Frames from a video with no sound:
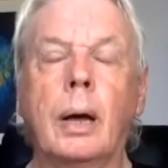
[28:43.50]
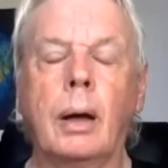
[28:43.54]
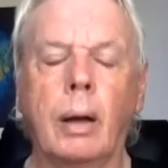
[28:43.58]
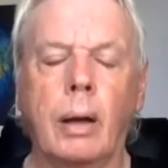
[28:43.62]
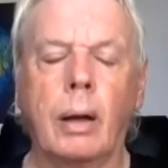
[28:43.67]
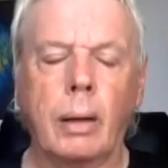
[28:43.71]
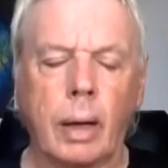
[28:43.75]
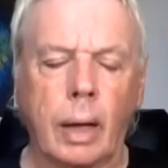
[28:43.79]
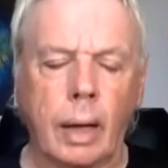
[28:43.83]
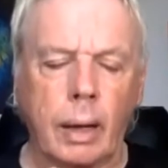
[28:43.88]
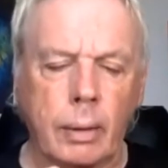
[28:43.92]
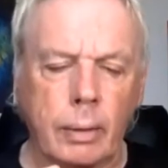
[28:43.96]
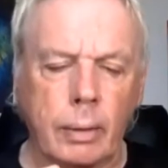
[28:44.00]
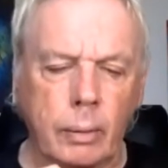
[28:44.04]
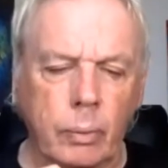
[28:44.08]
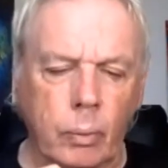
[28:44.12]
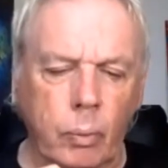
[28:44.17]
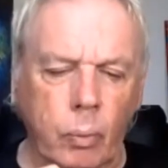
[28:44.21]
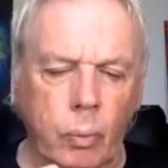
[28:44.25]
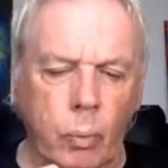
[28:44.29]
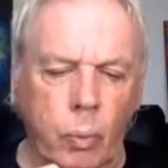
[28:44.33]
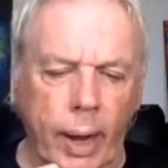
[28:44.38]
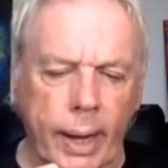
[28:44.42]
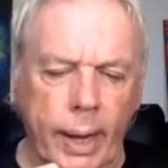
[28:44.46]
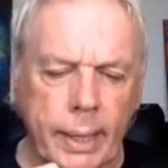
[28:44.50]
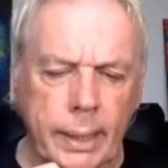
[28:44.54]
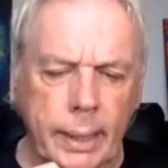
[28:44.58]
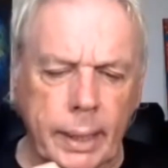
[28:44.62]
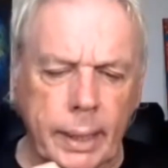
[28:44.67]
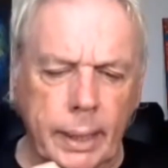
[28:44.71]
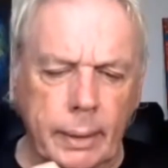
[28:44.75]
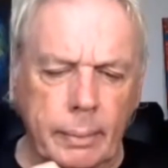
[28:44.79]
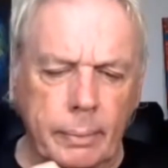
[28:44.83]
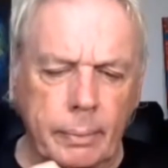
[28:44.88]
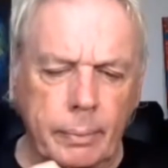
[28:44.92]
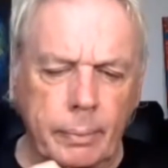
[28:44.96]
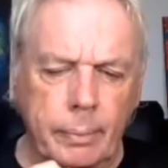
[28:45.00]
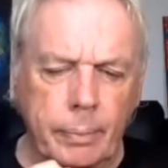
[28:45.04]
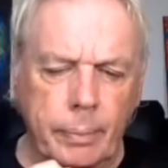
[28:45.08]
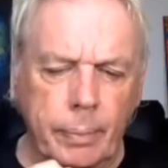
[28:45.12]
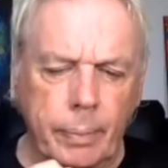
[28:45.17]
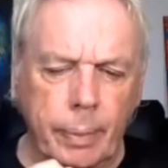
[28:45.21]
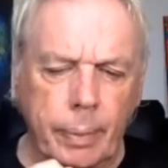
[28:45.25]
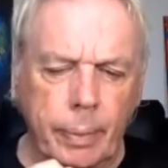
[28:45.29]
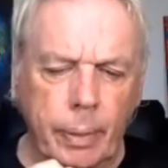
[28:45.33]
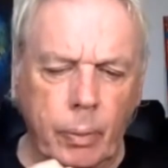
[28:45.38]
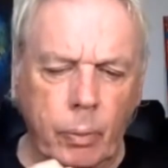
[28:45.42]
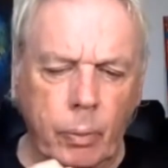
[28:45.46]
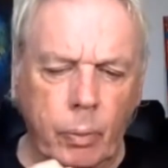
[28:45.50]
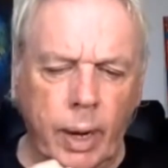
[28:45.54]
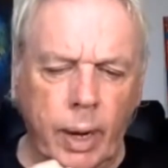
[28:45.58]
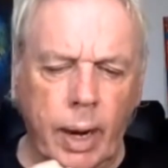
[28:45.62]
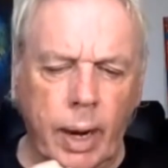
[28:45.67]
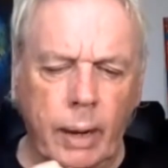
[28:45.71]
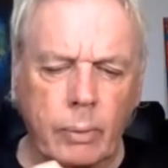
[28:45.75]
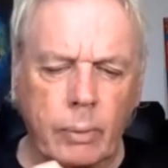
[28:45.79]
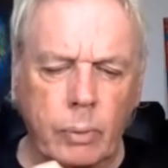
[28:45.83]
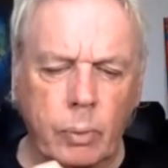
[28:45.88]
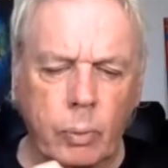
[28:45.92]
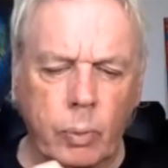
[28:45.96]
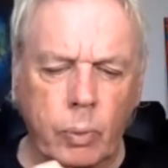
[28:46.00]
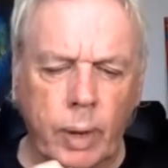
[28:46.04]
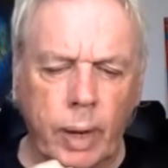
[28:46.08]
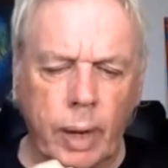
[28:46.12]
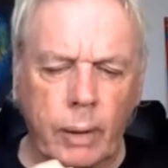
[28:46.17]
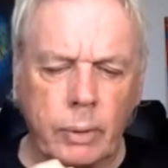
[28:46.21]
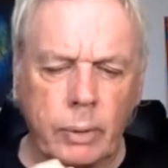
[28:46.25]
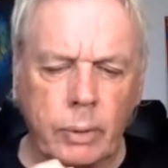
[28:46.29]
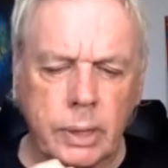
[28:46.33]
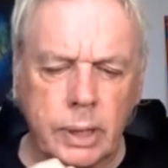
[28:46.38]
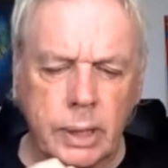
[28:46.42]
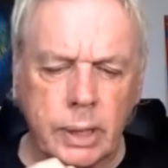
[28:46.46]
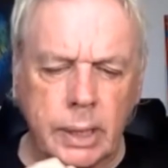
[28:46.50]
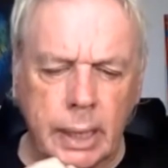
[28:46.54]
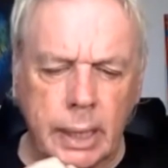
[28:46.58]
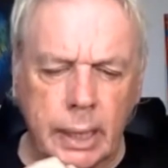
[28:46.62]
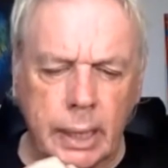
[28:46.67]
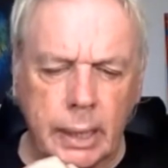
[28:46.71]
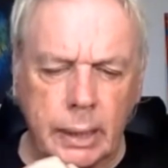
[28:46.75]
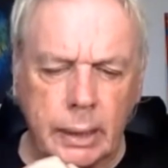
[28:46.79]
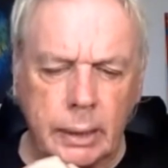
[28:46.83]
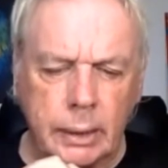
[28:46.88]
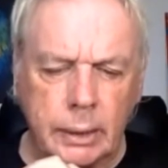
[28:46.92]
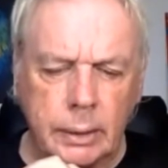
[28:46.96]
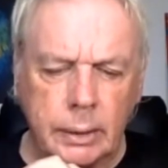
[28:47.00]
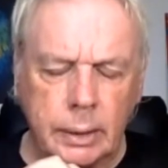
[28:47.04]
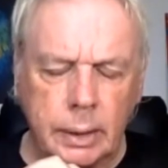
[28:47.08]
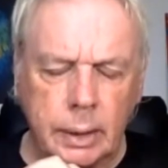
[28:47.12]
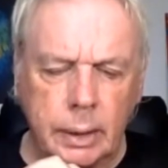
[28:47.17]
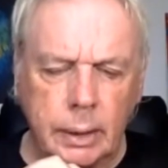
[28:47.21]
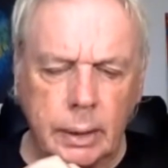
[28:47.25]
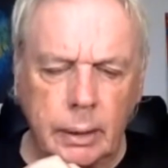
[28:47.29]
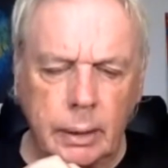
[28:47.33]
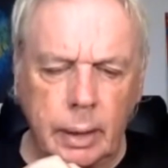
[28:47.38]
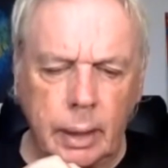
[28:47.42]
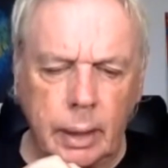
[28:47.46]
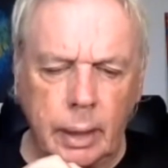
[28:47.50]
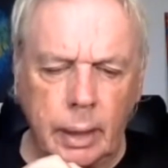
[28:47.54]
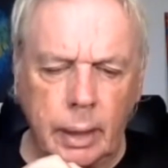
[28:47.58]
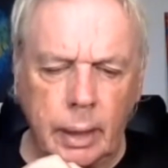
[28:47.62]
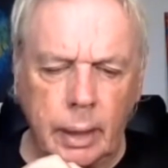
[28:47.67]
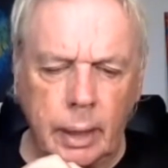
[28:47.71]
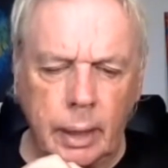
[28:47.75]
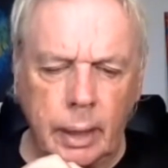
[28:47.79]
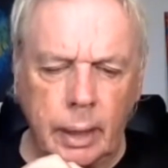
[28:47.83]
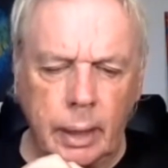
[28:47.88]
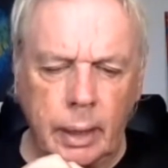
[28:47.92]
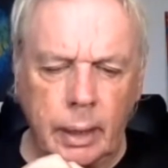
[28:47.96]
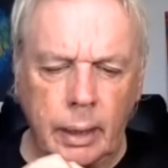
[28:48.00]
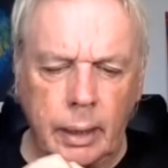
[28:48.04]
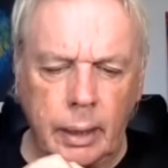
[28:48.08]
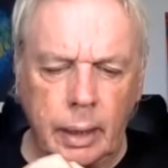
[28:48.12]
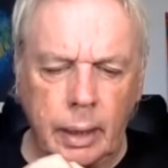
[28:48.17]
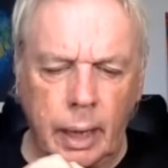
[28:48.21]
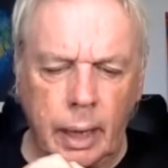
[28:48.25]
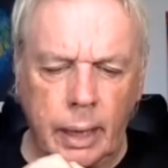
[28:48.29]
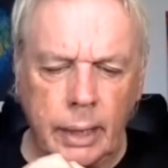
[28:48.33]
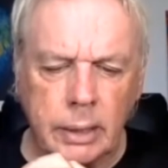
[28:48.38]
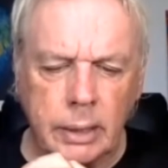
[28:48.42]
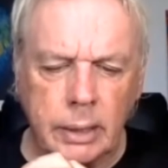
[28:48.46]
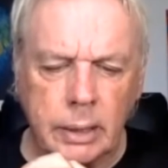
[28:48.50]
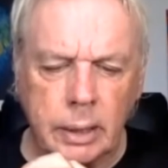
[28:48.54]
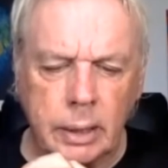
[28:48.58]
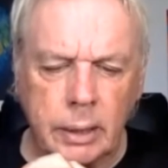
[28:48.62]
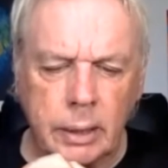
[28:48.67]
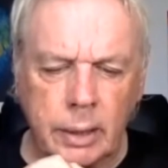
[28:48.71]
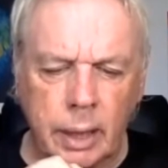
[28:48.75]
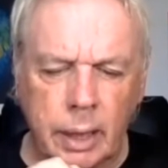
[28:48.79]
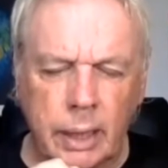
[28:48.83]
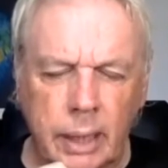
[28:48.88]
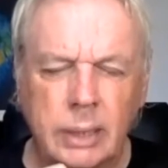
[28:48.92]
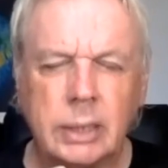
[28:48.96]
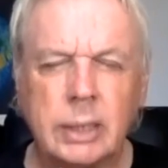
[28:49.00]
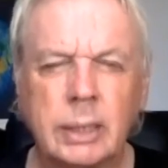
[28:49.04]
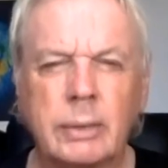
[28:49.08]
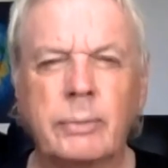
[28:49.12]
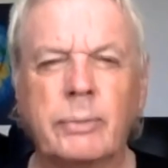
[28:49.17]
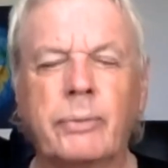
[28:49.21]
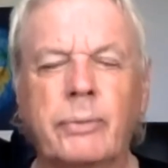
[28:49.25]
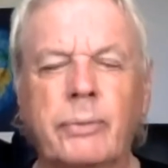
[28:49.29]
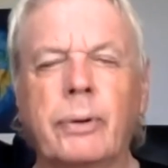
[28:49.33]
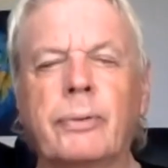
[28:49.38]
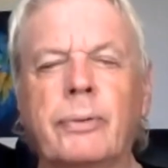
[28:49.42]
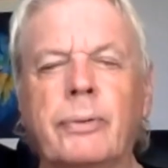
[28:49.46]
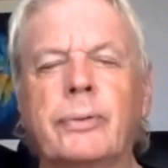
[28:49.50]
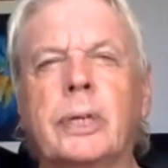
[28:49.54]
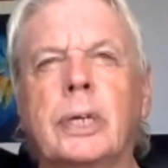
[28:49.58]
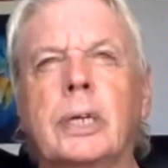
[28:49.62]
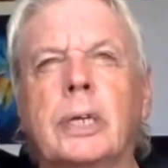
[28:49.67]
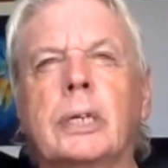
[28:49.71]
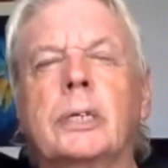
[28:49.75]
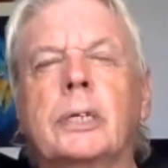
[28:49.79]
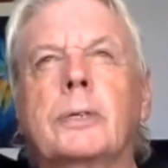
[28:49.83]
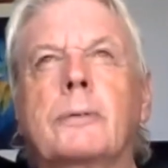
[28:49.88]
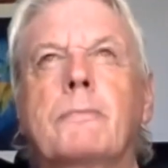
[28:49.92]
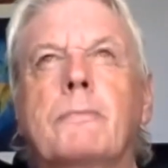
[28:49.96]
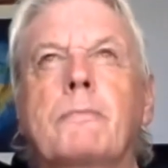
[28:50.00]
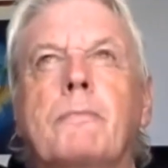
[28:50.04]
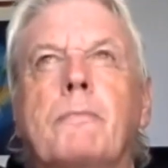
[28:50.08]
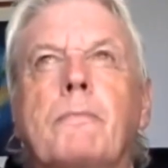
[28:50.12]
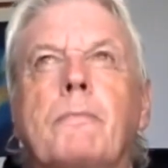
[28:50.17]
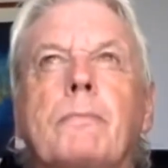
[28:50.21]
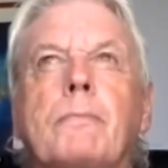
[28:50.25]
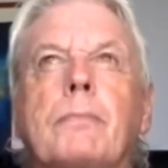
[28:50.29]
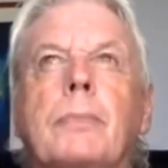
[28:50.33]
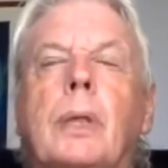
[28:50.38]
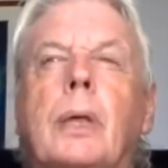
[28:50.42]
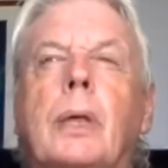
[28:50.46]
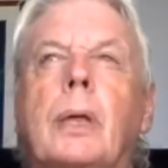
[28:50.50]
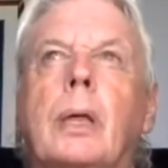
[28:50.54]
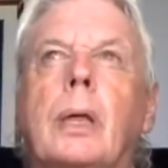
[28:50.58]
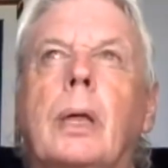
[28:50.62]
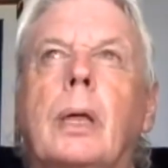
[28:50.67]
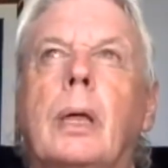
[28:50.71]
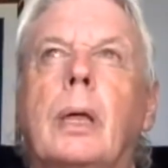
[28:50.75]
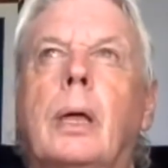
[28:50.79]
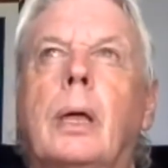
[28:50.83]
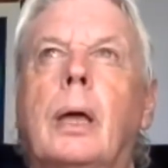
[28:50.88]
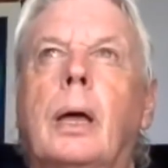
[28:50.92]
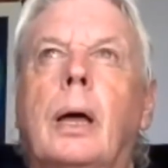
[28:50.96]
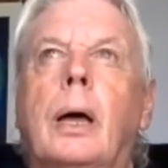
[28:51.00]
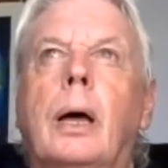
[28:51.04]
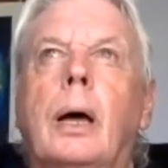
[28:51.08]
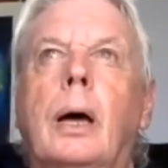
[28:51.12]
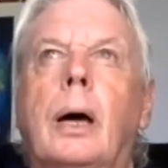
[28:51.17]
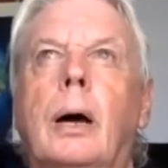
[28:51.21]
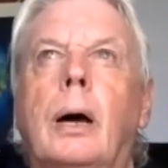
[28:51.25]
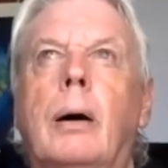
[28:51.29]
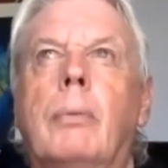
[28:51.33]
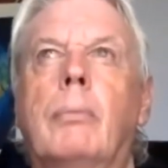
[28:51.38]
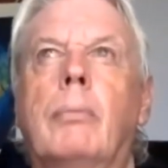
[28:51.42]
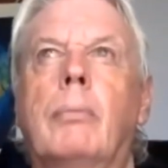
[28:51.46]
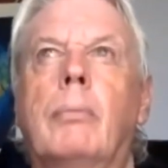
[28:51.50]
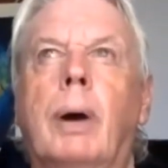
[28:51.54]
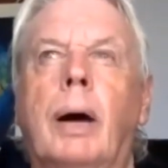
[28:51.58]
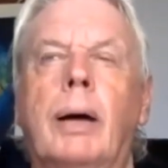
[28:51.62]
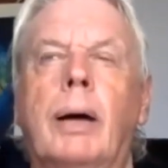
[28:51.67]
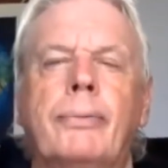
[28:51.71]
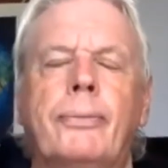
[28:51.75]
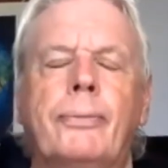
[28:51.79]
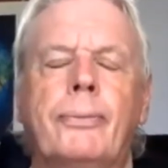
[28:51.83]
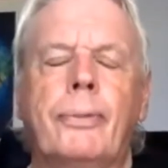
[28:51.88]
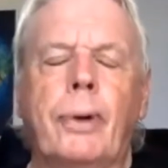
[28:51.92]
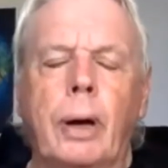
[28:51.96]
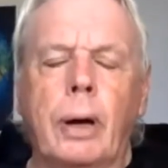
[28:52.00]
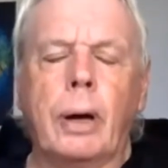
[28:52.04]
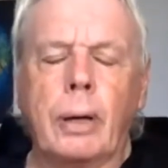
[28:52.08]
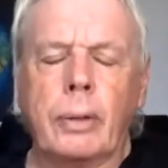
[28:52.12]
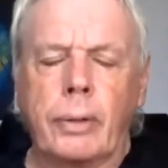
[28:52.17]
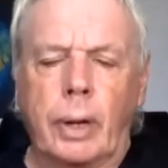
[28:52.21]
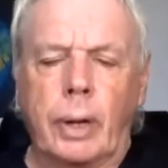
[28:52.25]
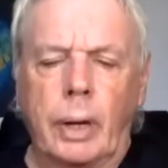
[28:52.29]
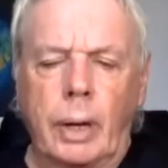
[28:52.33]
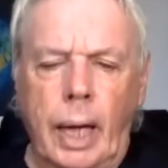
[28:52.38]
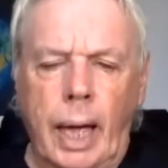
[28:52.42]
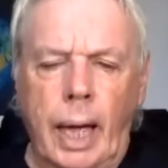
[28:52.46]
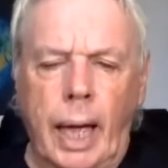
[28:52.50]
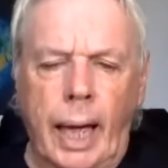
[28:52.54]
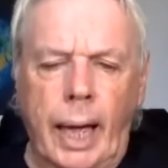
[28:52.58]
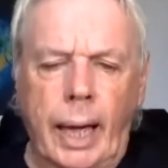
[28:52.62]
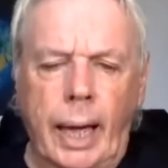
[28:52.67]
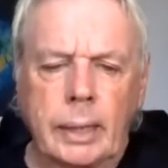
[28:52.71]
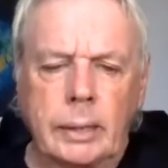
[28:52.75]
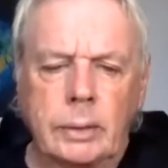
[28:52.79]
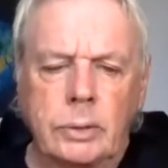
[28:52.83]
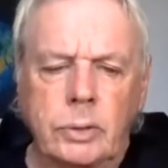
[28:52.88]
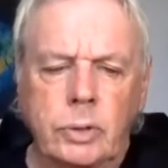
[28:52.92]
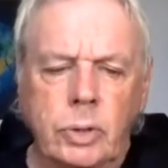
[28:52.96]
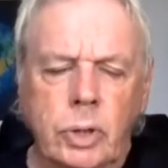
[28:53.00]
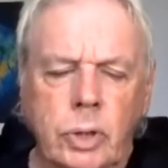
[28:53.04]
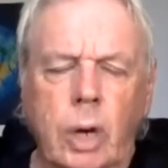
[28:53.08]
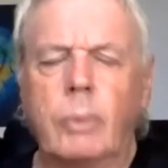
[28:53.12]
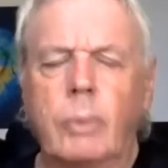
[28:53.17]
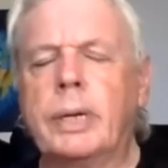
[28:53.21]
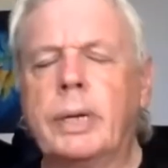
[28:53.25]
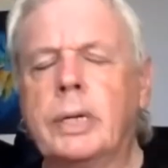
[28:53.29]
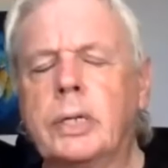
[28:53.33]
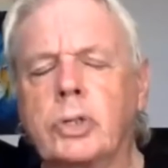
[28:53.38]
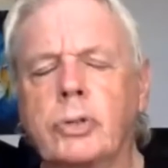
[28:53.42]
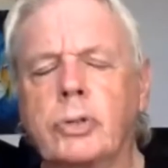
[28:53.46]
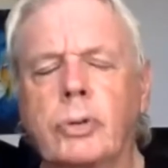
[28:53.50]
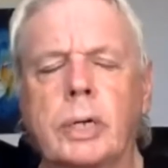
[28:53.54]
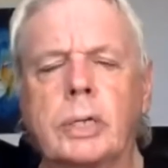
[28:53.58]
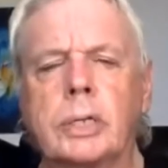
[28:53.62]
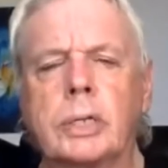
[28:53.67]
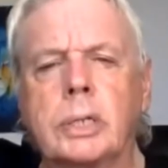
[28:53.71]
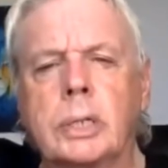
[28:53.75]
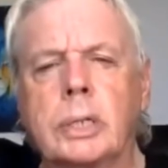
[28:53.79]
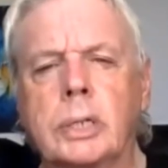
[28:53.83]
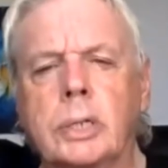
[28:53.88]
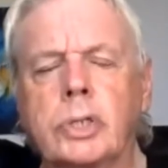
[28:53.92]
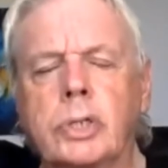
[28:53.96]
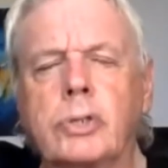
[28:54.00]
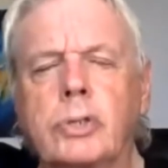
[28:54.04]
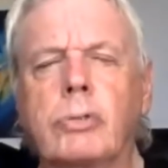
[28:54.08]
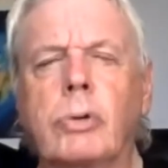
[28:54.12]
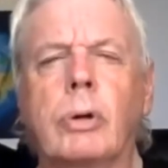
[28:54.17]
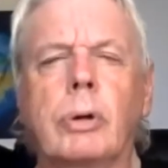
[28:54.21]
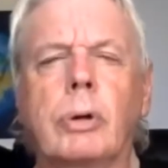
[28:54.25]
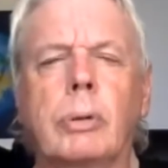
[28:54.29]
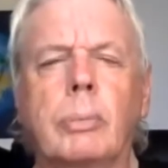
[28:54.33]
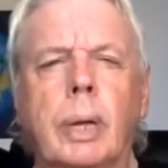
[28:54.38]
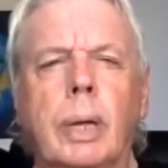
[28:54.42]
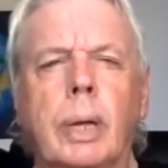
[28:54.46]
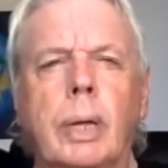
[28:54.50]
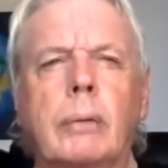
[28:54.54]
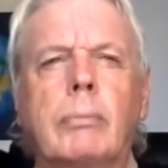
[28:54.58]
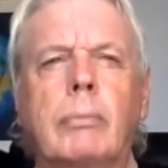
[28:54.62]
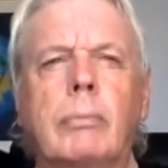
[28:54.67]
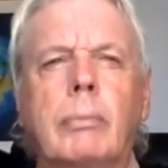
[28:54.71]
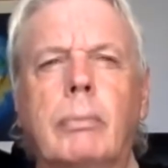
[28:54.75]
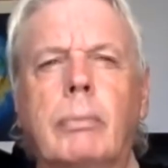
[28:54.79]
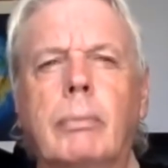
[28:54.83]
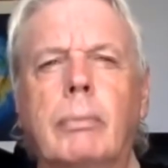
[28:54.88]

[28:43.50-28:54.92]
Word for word: uh, when um, when I when I was a kid, in, 19, in the 1950s. Uh, my father had no interest in astronomy